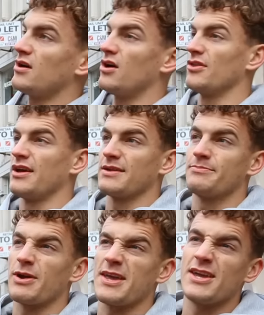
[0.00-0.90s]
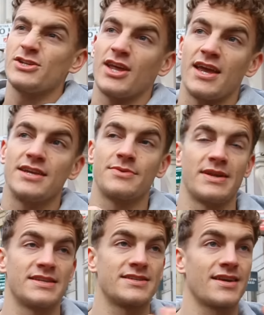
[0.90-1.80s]
on like brightish days
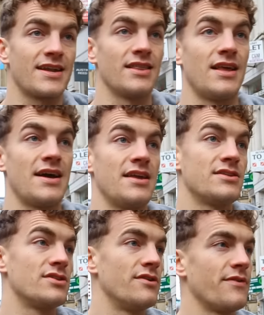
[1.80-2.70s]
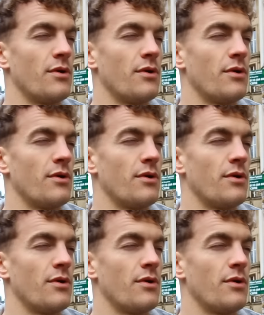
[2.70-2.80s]
when it's kind of light and stuff,